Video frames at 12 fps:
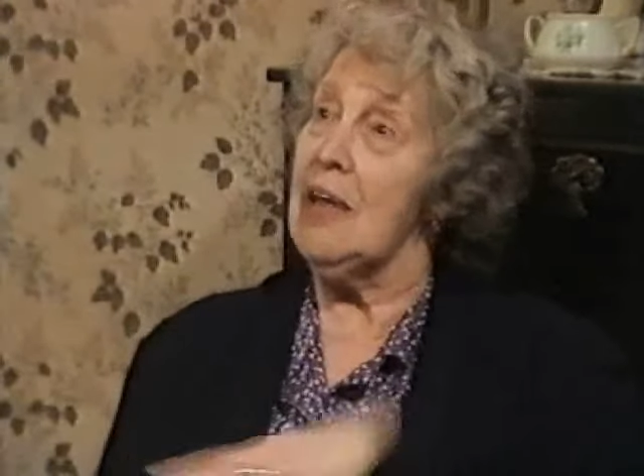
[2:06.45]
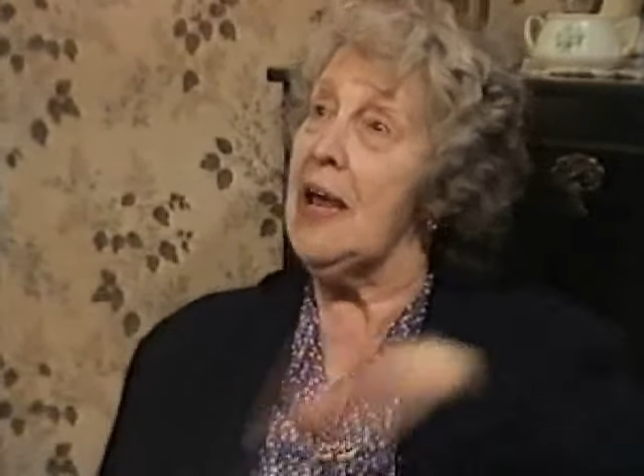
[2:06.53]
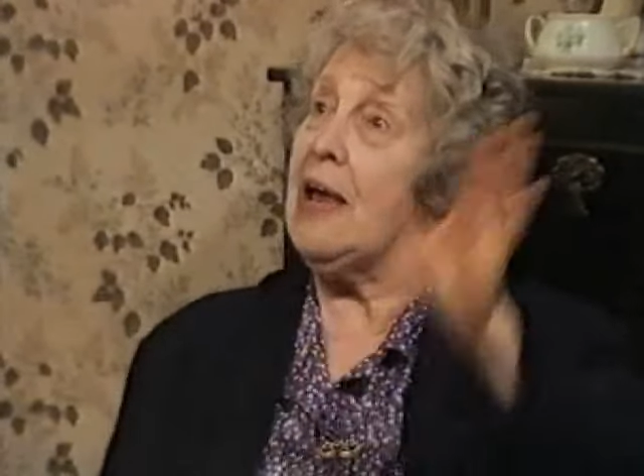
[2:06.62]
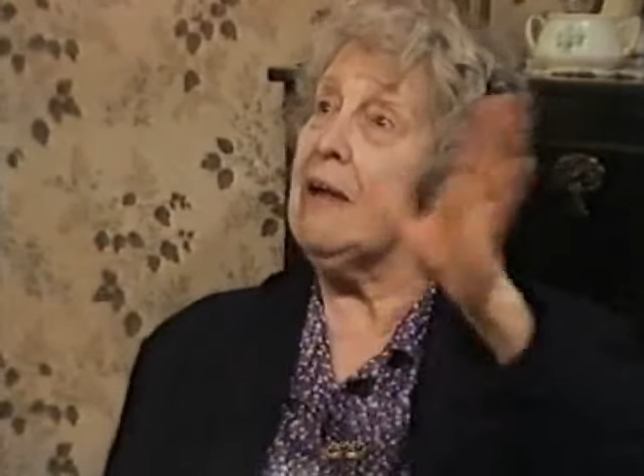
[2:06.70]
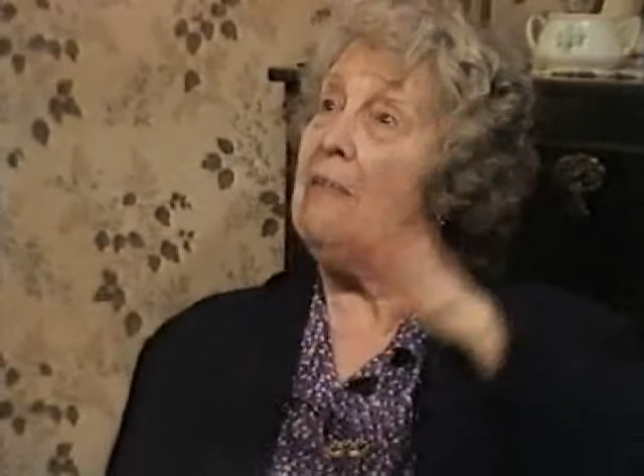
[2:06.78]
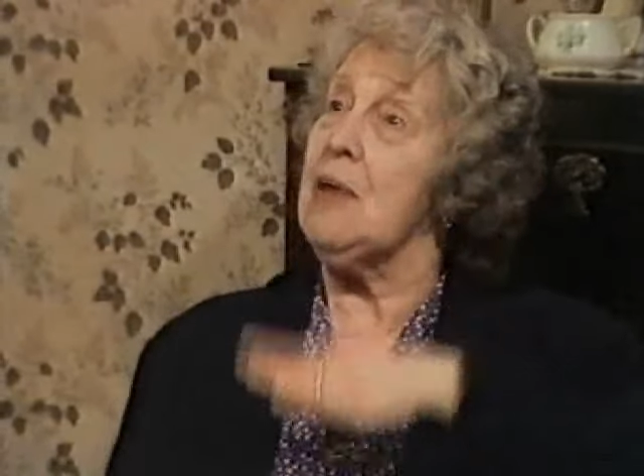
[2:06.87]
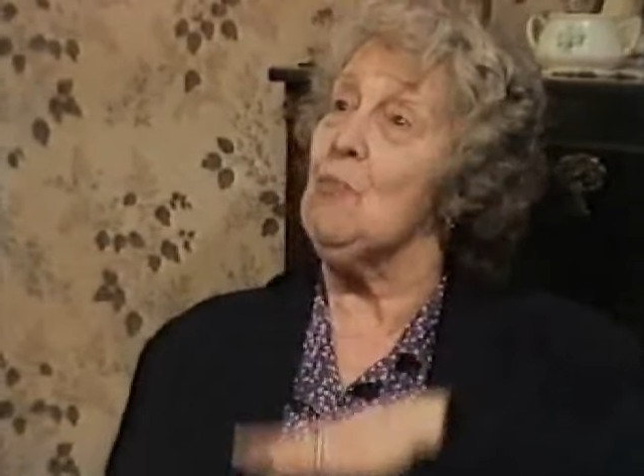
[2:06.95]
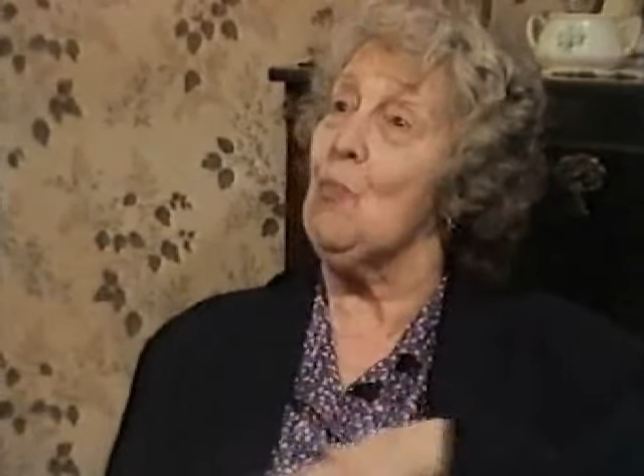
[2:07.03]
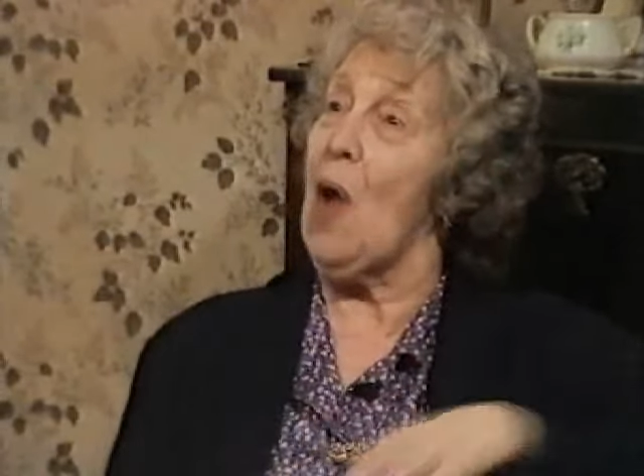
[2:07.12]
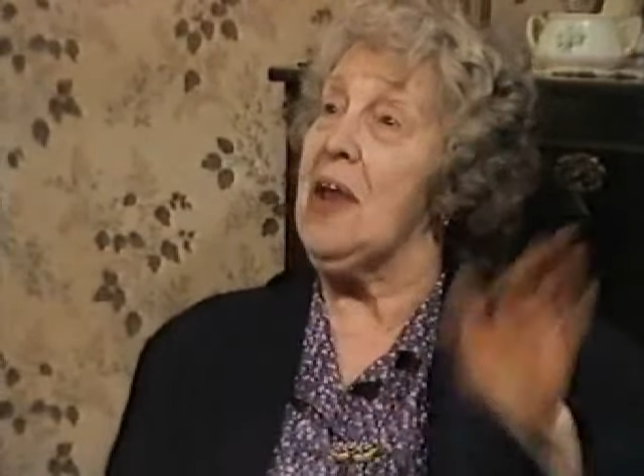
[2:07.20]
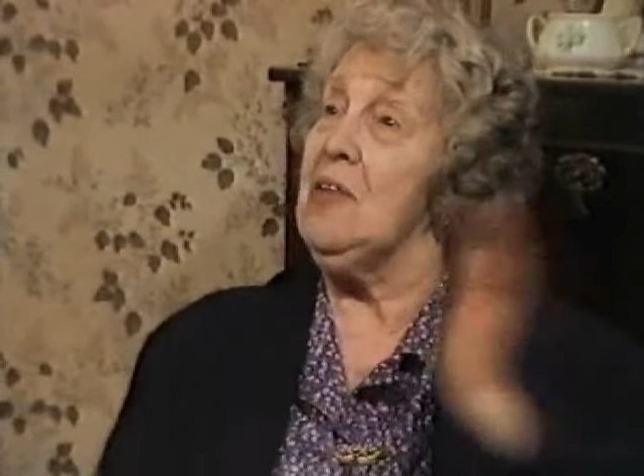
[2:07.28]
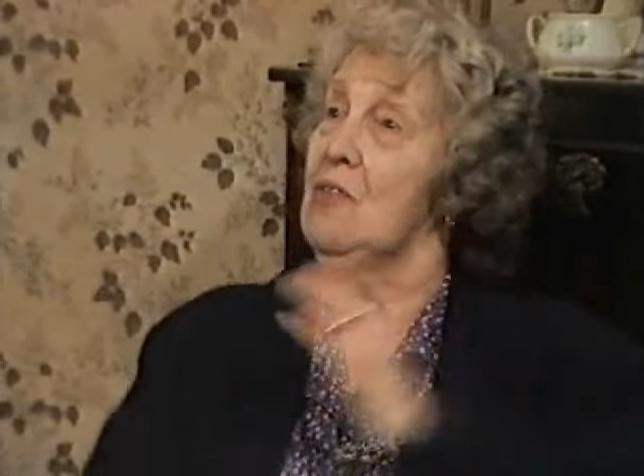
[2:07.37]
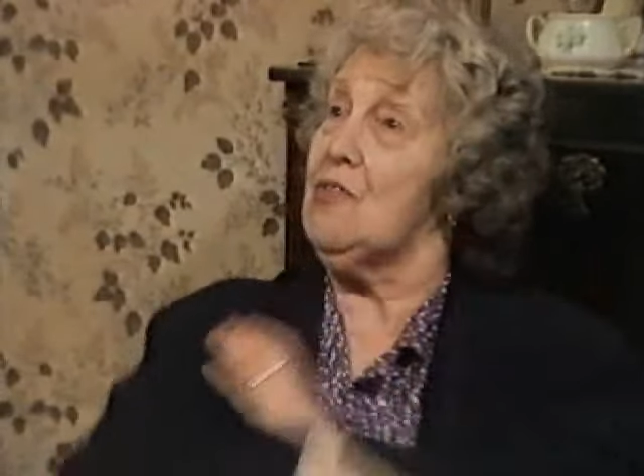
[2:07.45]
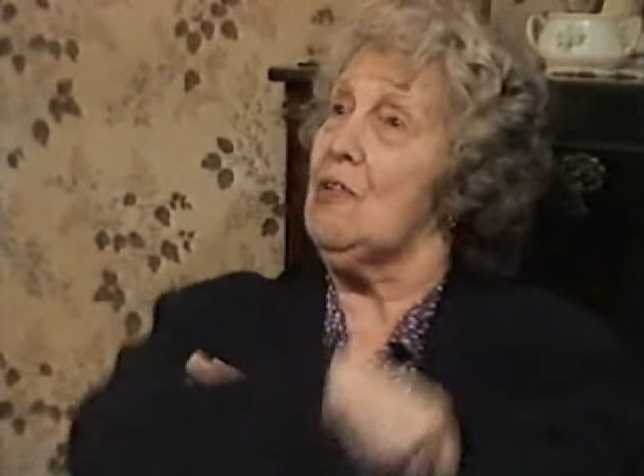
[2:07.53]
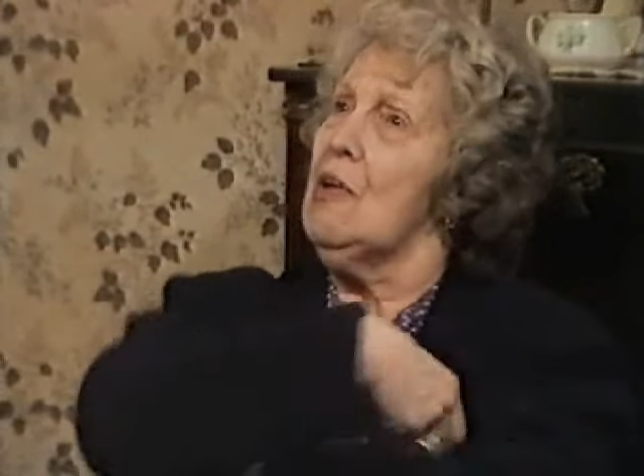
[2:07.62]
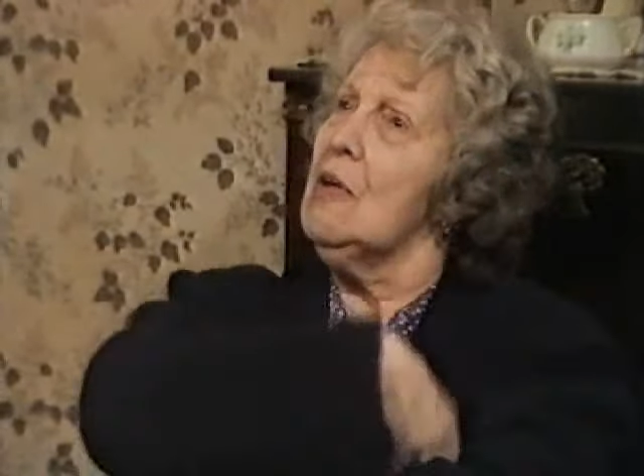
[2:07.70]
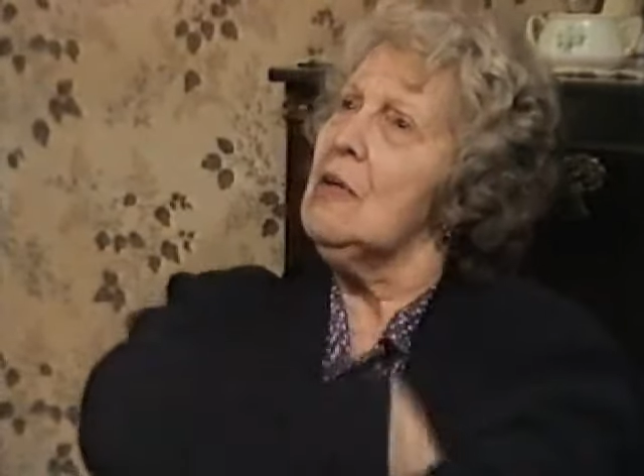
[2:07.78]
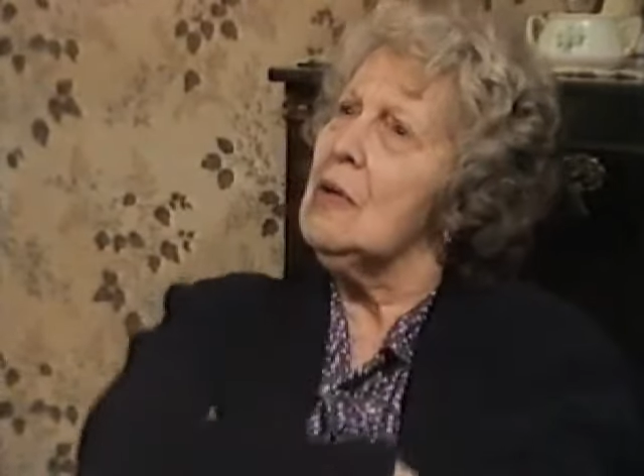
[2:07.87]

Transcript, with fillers: There it went.